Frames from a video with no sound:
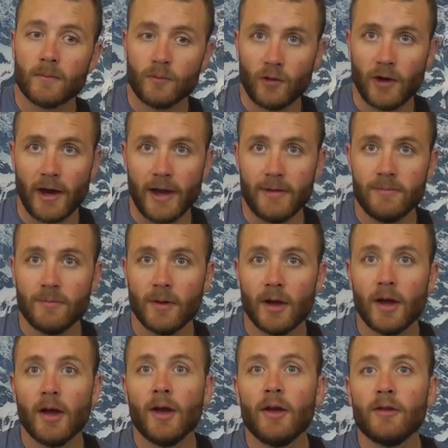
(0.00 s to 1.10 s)
Okay,
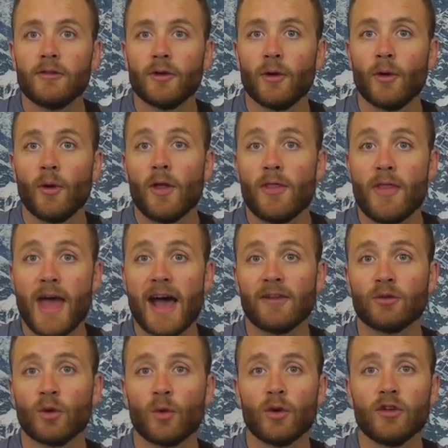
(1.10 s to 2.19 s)
so
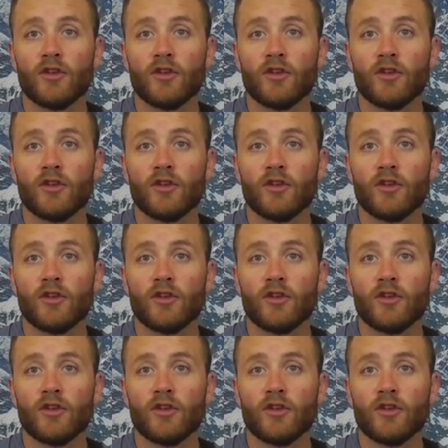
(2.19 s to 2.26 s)
that's what we're